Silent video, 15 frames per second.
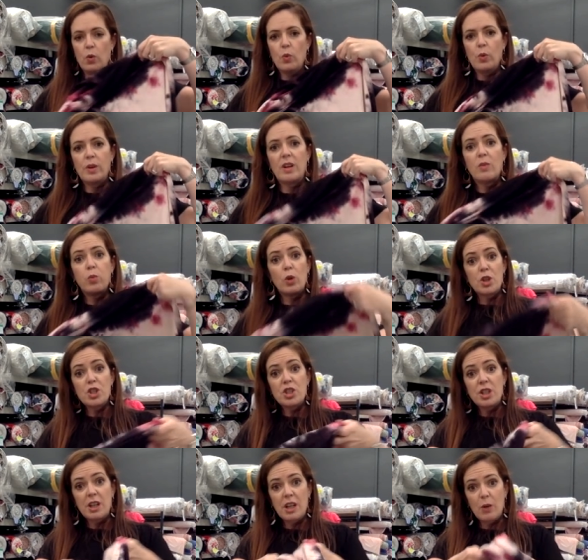When I've
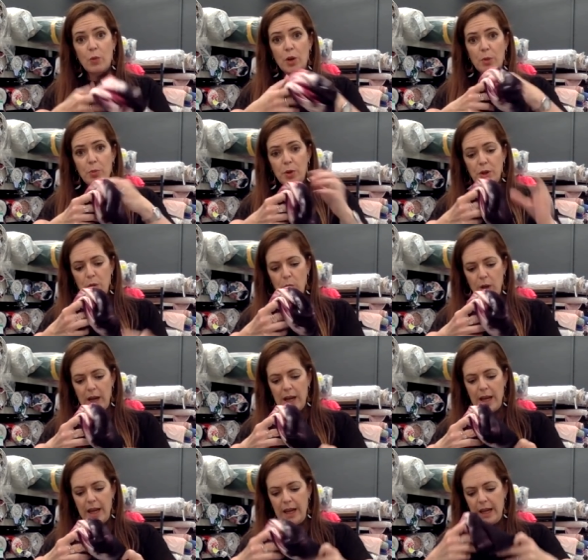washed it and I want to put it
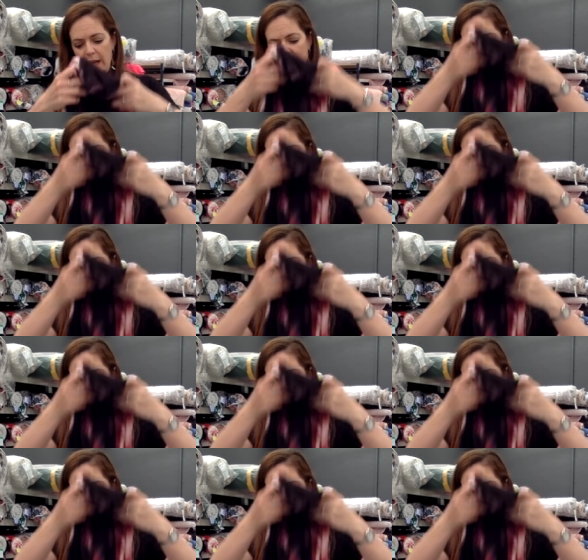away,